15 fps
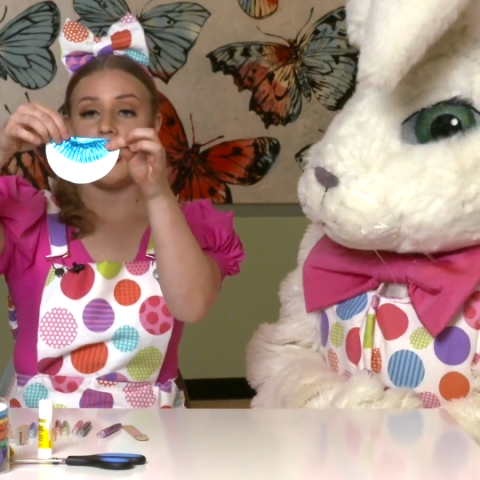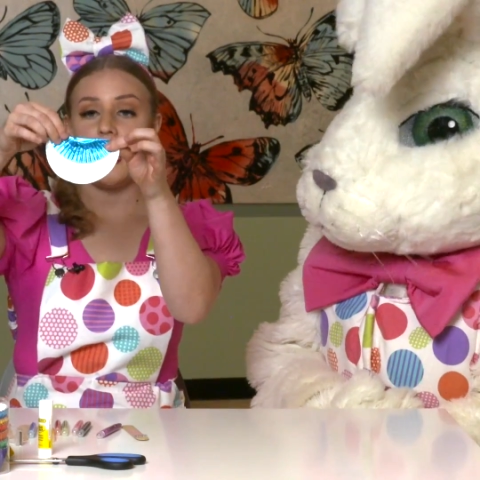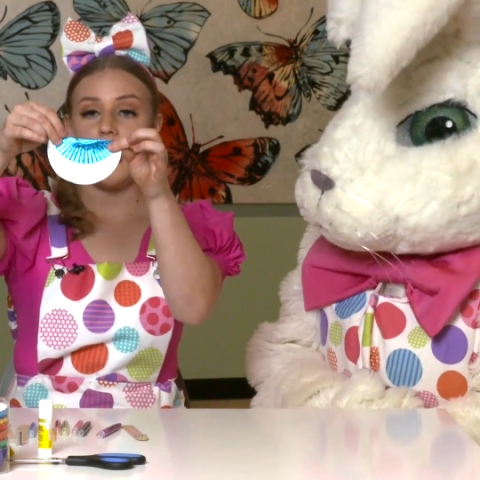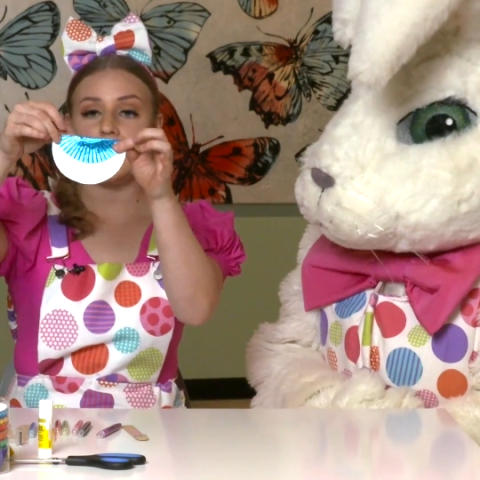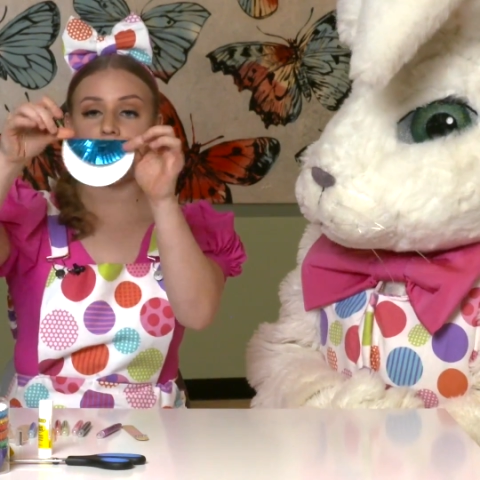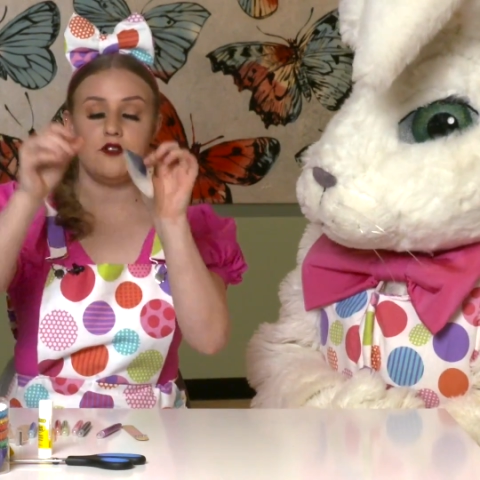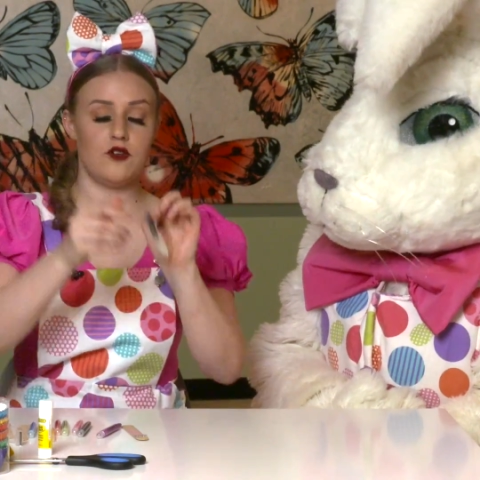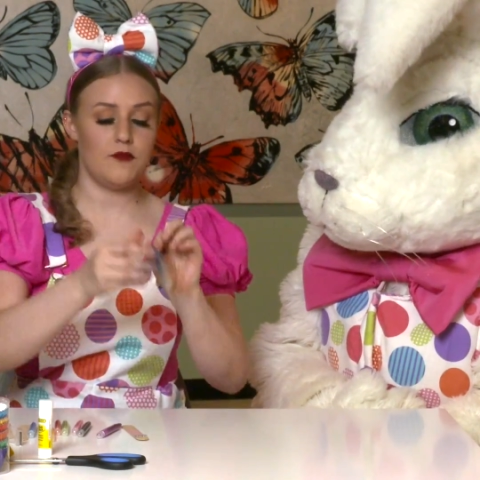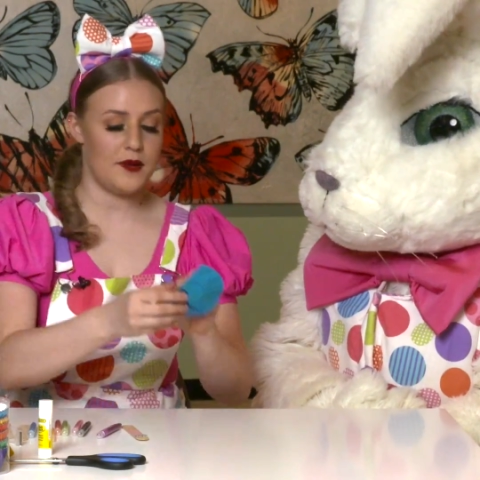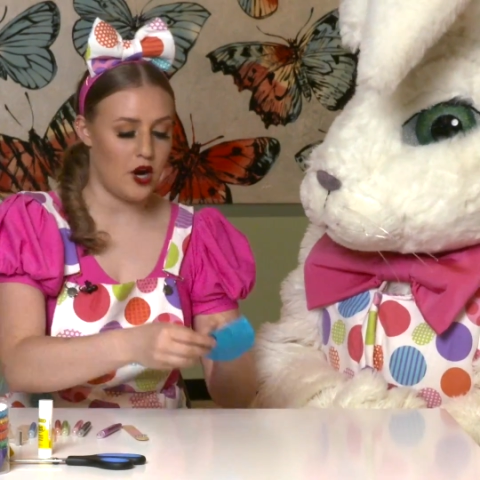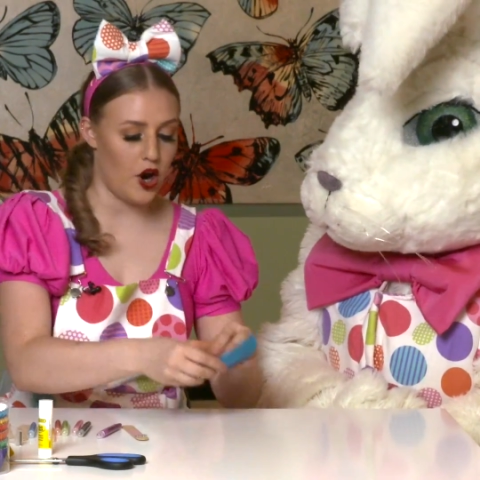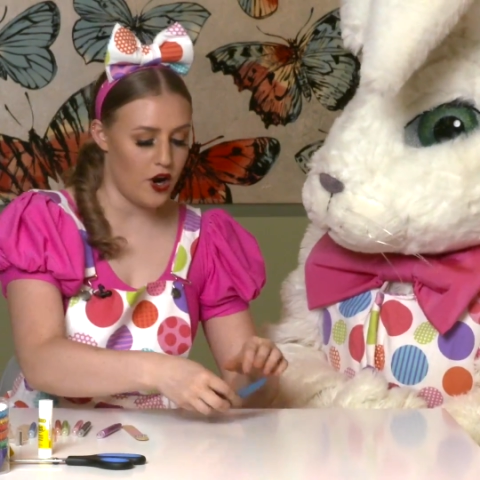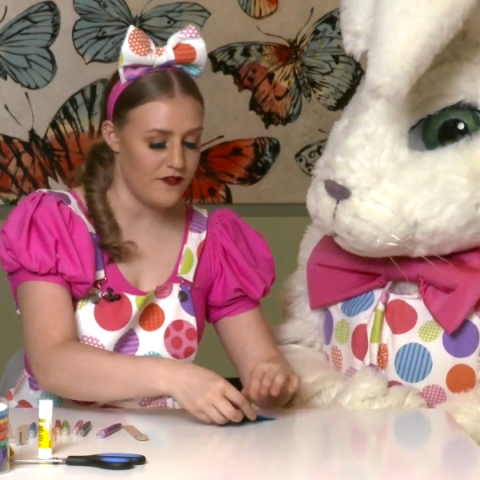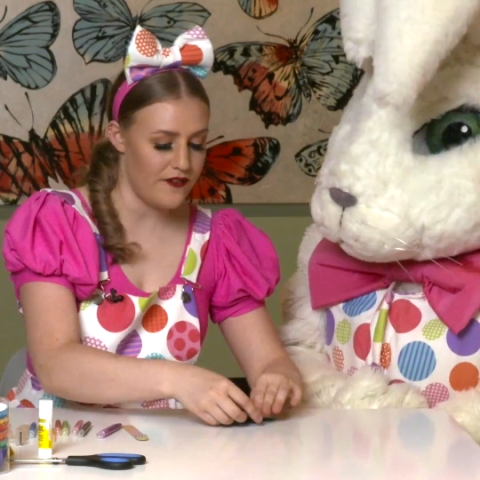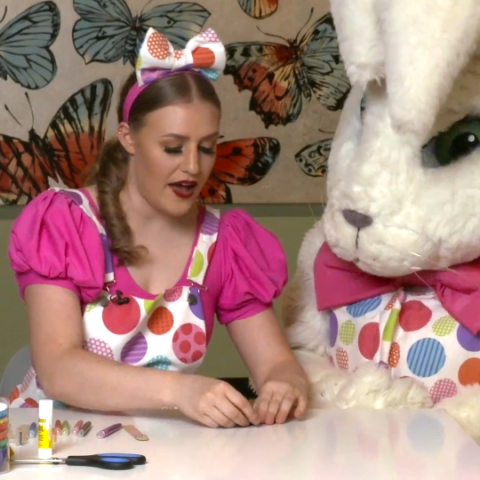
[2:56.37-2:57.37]
a little bit
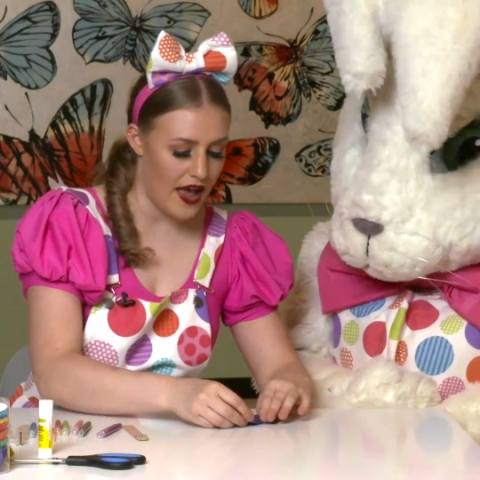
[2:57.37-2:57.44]
over,